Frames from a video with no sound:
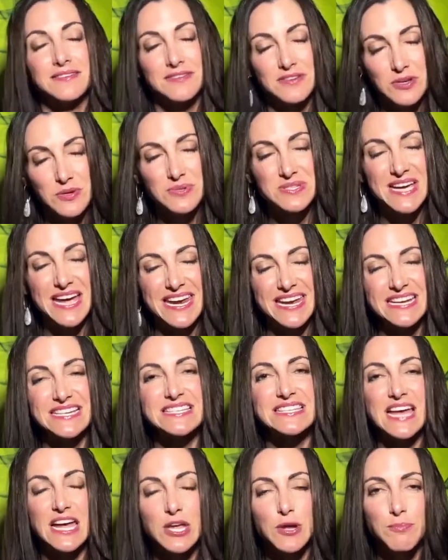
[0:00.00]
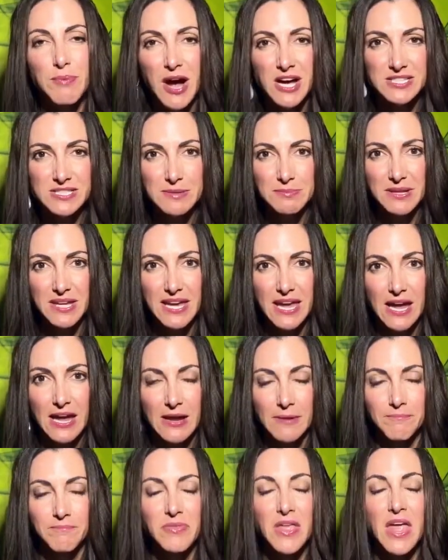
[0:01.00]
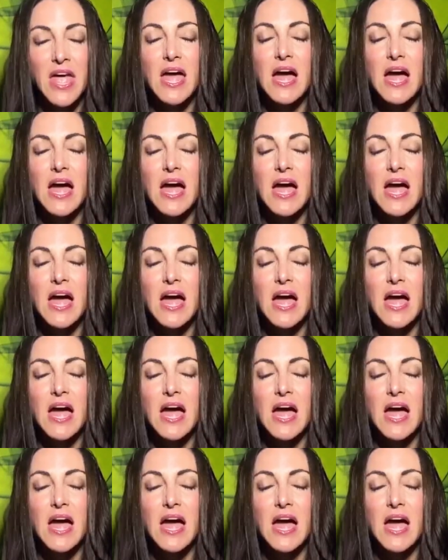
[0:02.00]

new tenant, that you possibly can.